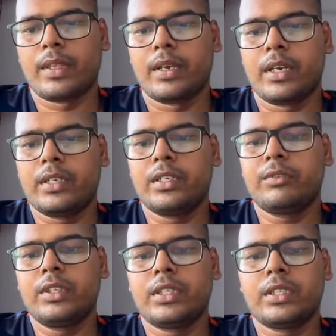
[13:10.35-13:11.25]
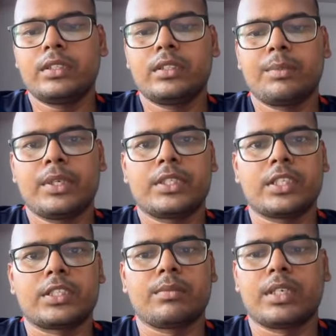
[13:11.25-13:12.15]
and it will return the best
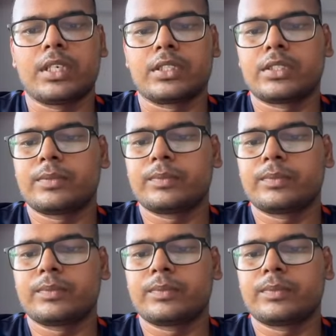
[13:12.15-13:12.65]
estimators.